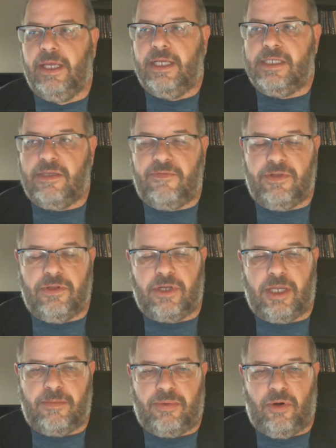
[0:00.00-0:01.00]
is, if you
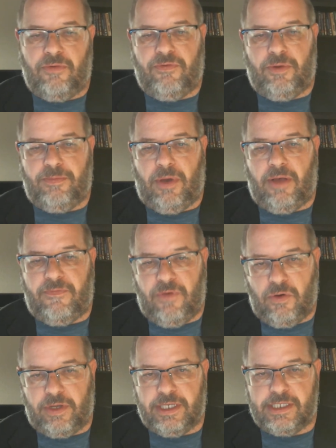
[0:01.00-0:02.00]
look at Pro Football
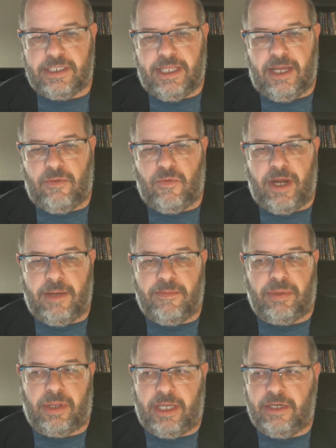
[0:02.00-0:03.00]
Focus, they rate
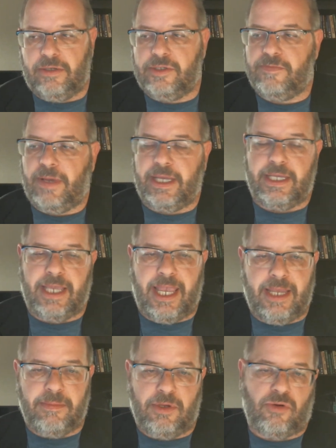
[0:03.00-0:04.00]
players by
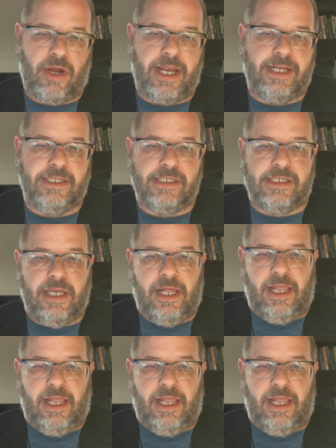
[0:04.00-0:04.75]
game grades.